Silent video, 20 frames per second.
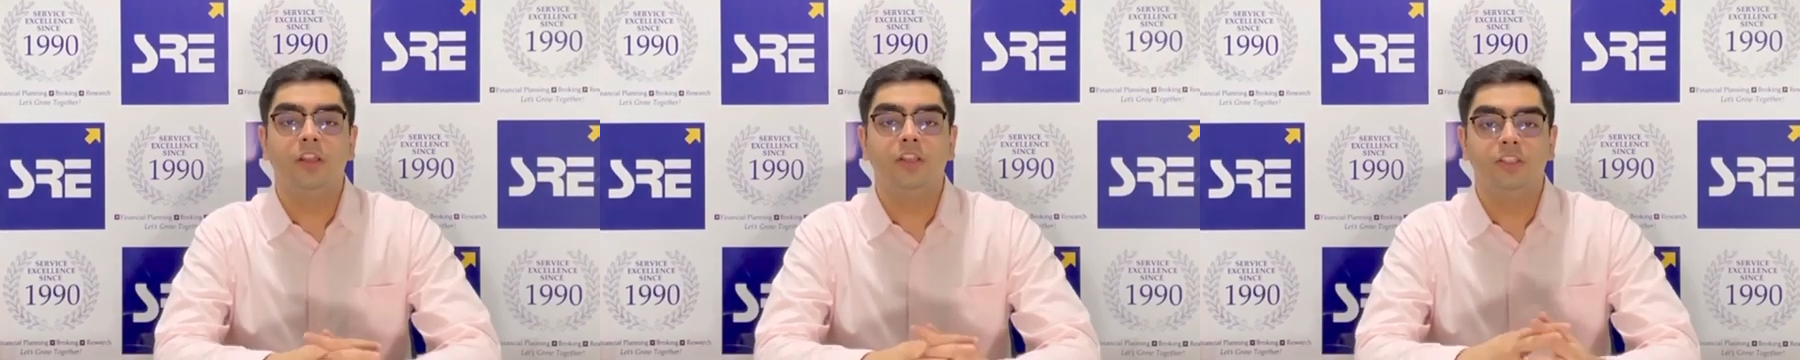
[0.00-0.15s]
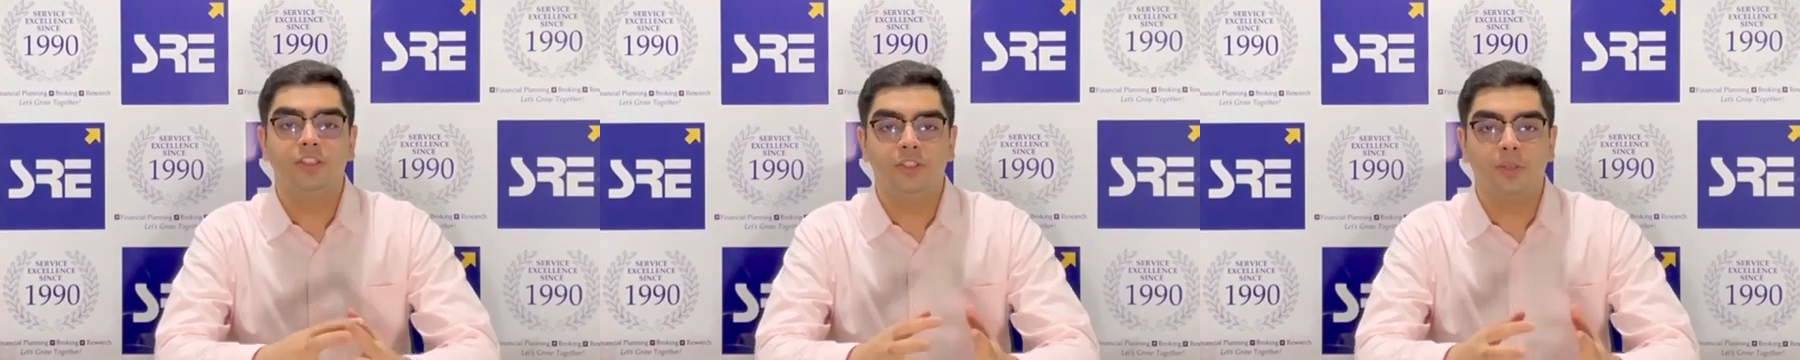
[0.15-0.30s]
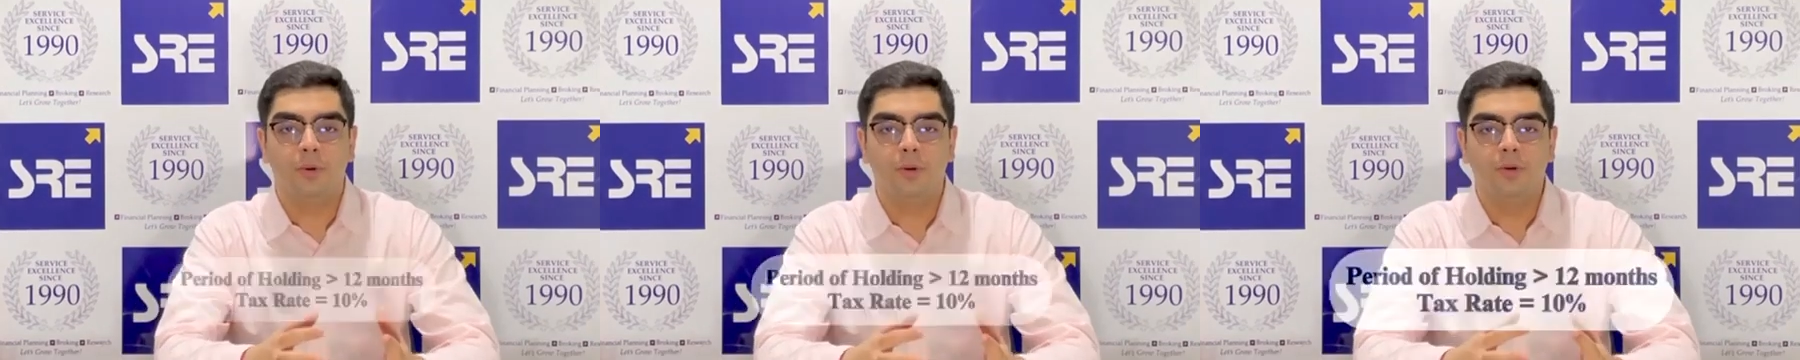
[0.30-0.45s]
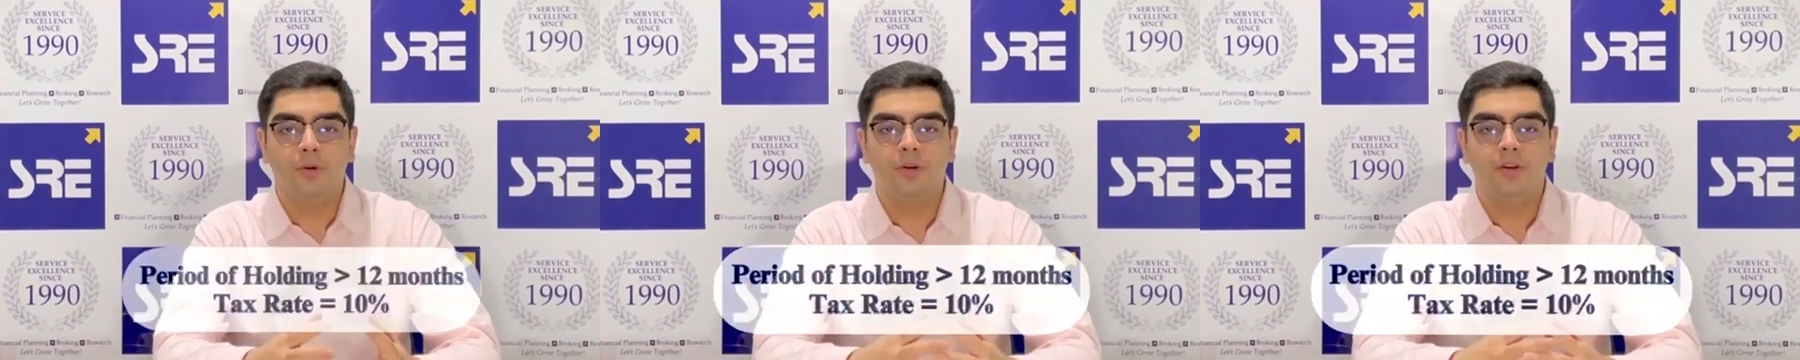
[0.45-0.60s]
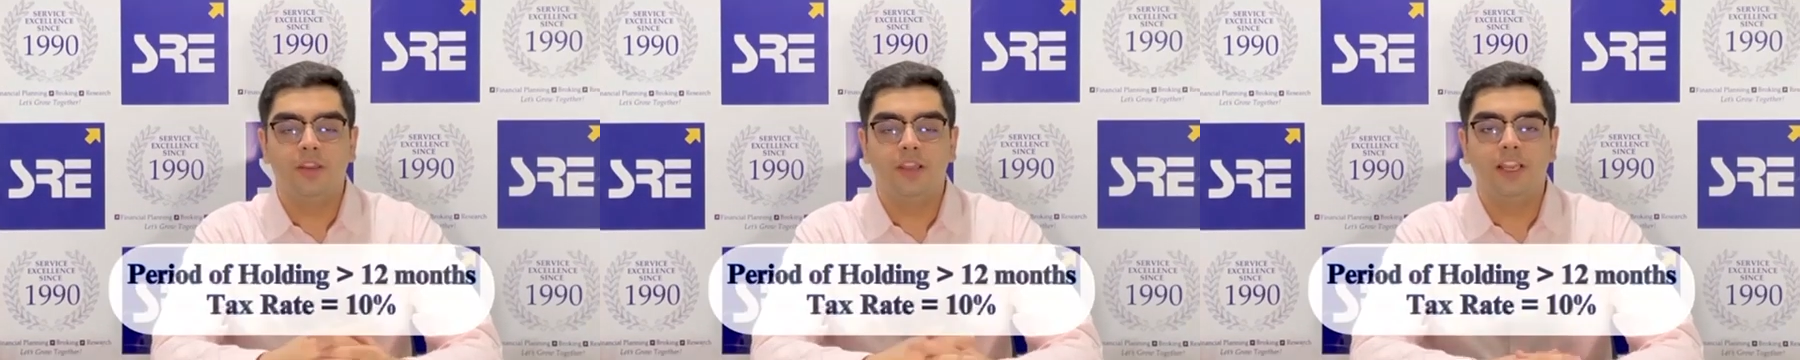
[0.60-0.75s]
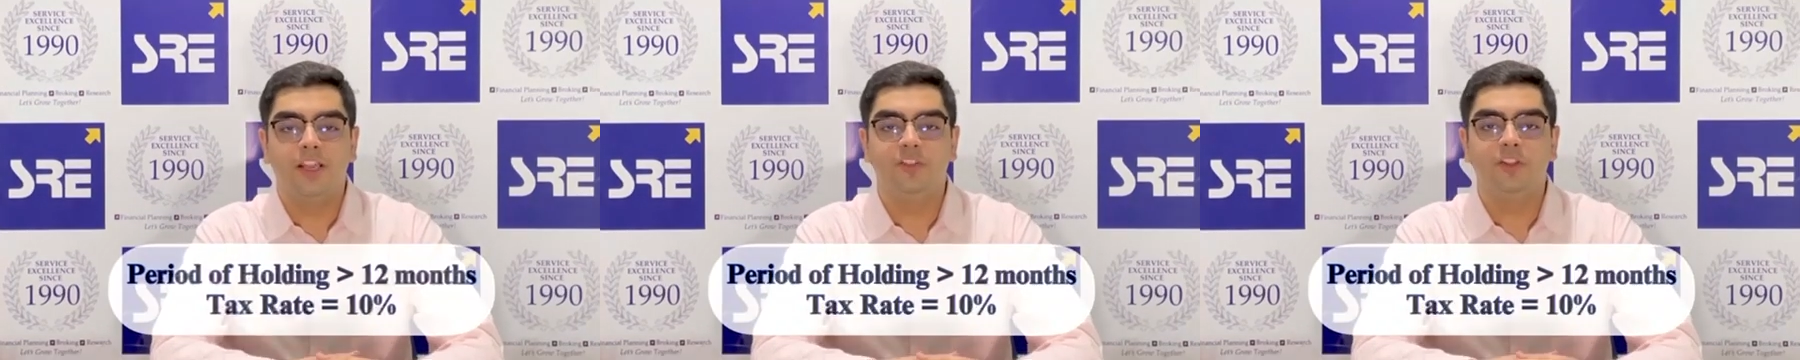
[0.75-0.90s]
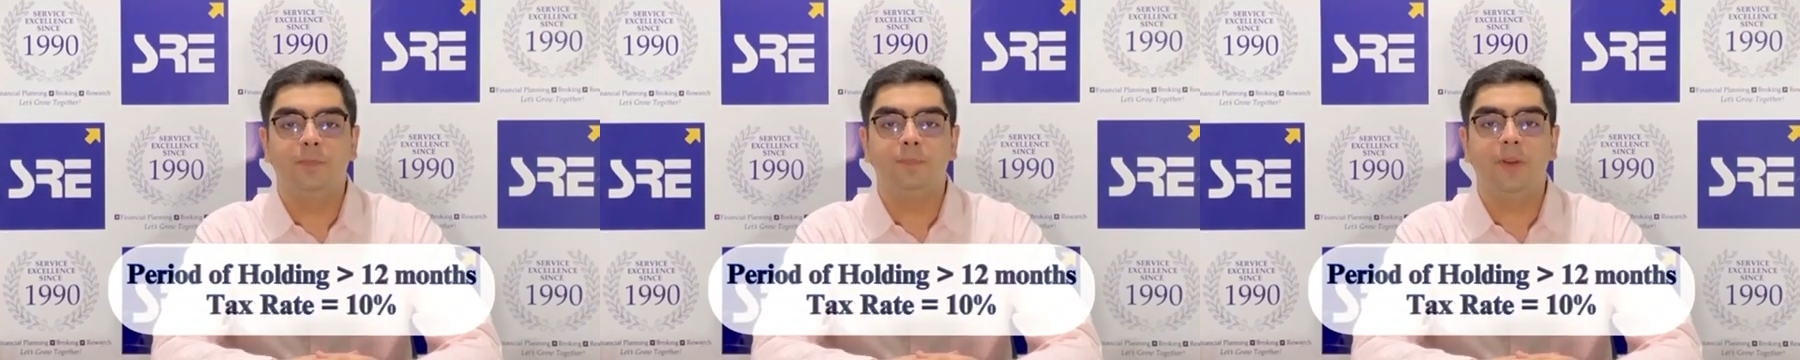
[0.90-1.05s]
So,
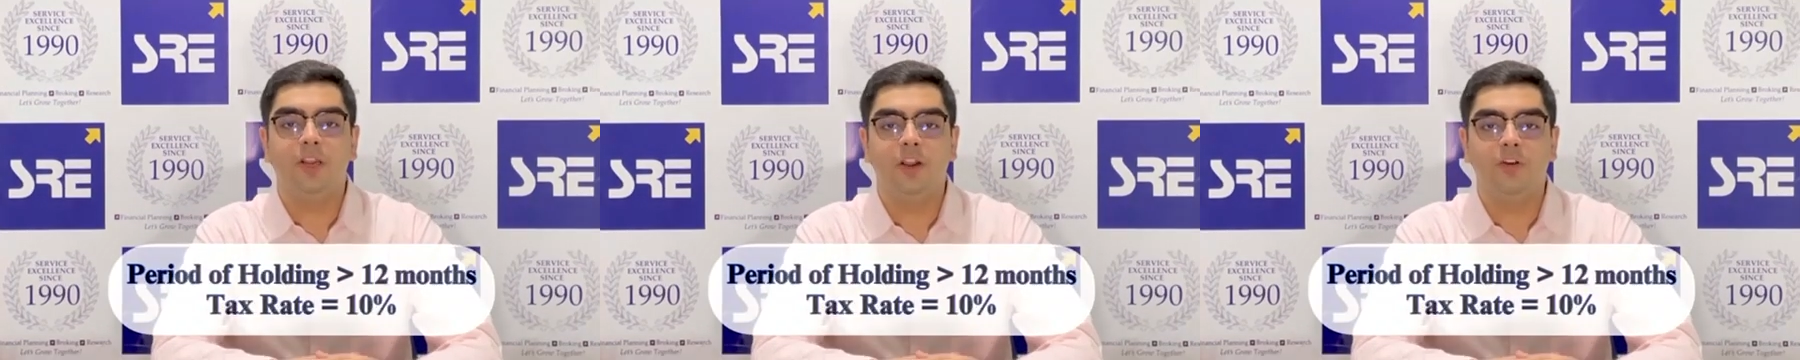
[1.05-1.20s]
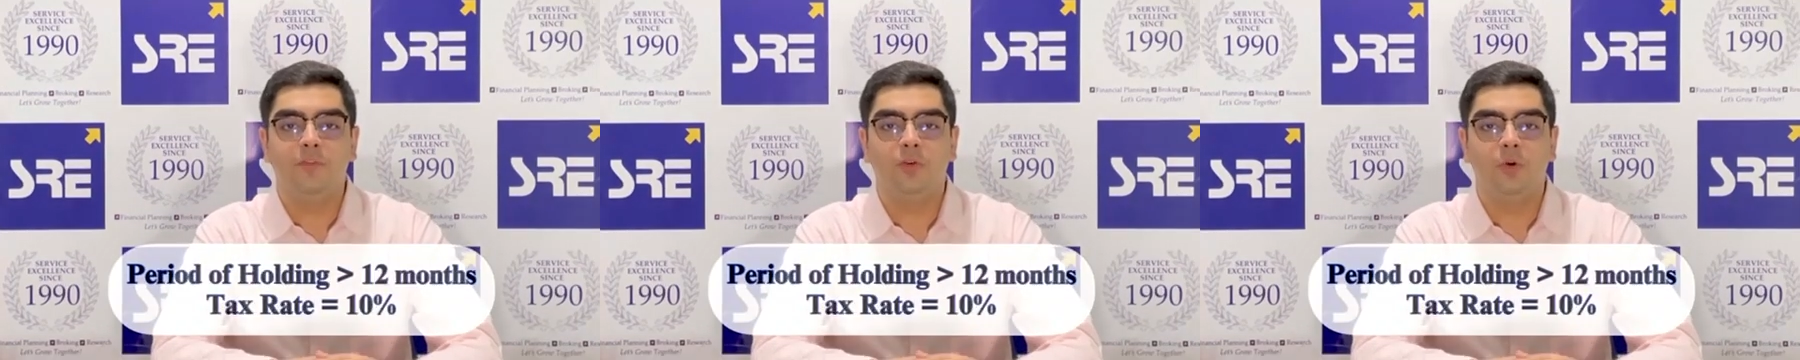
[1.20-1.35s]
if the period of